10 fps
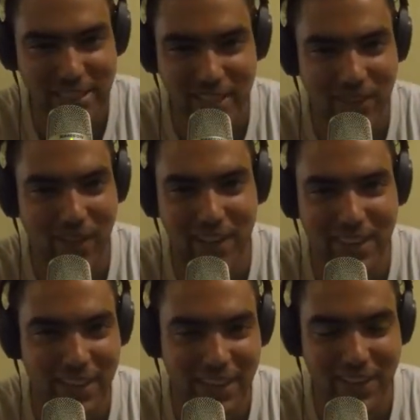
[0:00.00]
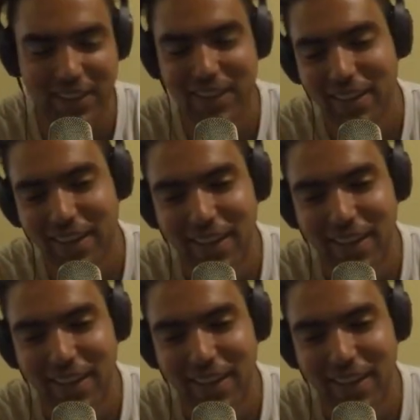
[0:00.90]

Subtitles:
We still won, though.